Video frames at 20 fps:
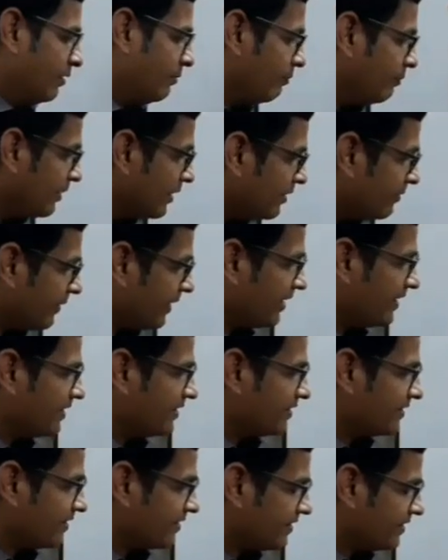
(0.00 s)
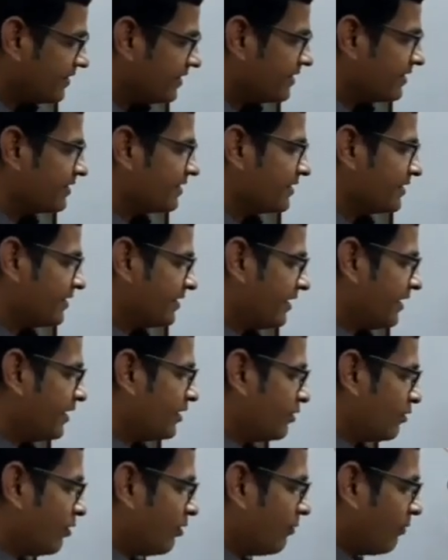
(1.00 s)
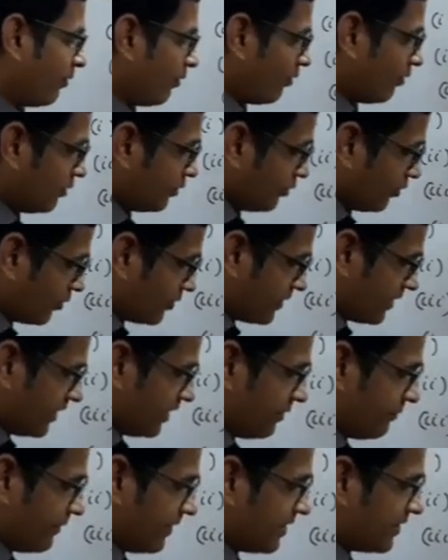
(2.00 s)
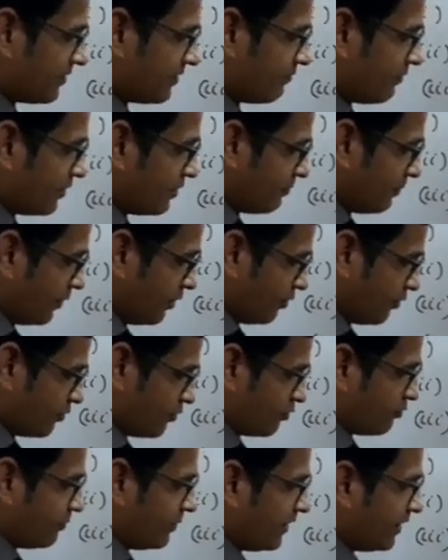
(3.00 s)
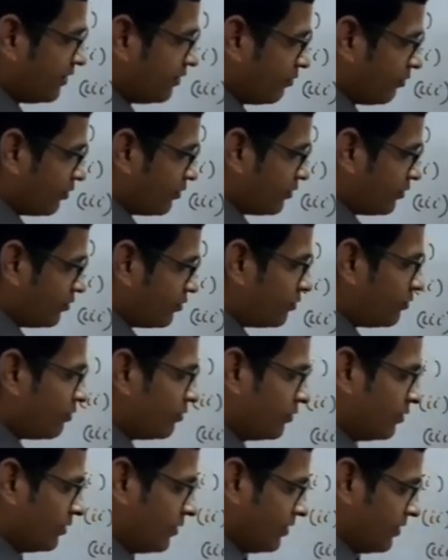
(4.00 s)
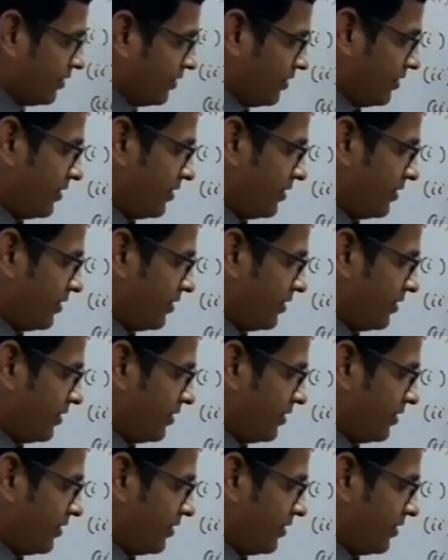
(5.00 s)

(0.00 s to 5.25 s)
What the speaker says: B minus C is a set of all those elements which belong to B, not to